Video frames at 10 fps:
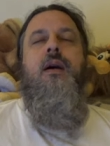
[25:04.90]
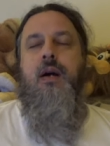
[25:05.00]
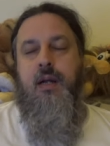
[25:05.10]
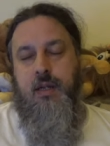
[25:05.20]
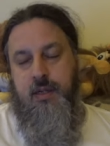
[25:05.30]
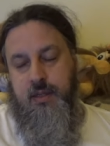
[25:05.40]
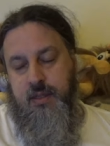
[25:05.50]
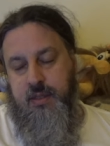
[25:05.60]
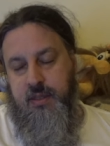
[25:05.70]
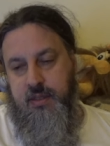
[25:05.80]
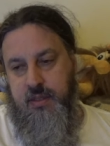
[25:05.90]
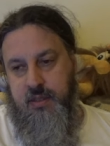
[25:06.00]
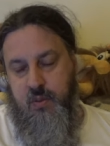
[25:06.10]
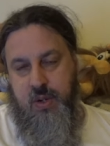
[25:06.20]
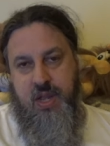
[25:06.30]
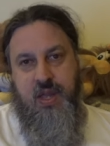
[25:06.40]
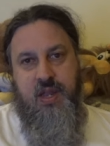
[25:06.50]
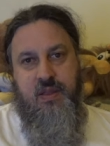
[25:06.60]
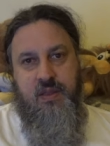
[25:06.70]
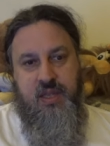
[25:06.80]
The
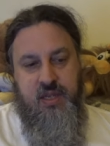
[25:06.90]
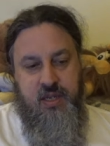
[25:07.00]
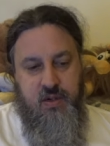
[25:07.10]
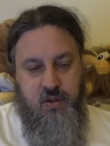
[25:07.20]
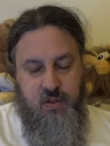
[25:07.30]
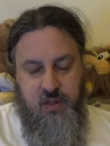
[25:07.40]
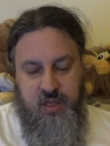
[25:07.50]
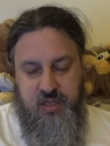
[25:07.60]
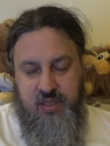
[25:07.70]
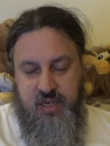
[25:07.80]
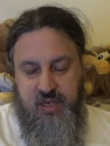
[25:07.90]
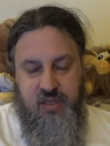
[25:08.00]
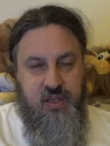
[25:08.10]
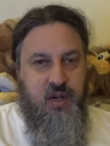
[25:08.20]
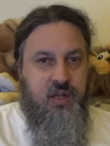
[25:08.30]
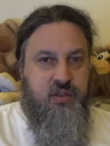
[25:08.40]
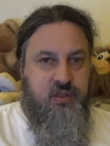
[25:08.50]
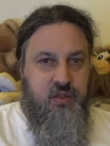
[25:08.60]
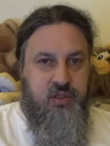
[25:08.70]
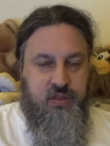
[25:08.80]
way it's intended in the
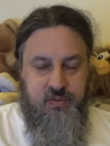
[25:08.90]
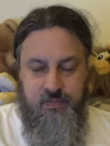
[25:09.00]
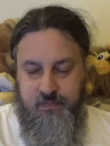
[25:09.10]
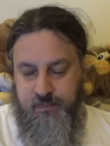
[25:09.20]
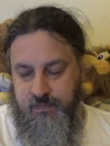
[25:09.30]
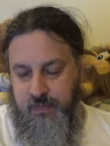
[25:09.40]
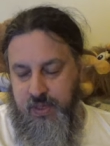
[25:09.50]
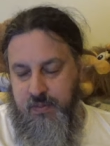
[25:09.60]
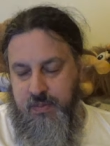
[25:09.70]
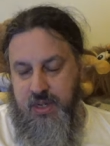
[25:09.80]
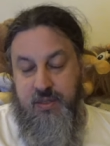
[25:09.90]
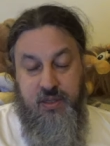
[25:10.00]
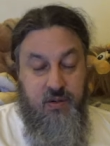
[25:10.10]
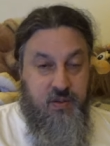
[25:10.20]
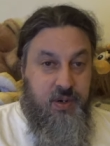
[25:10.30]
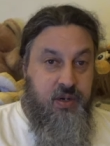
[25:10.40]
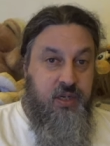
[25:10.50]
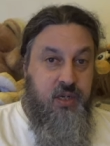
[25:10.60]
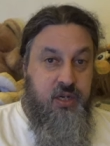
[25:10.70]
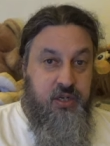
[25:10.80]
Constitution, but the
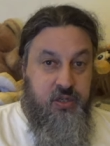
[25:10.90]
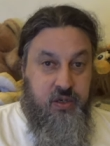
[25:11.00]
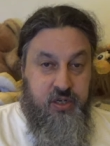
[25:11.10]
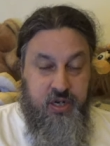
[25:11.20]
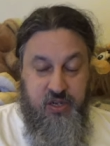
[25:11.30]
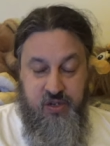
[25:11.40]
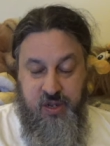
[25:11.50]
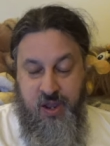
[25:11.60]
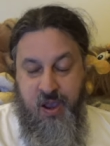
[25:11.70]
American Constitution is,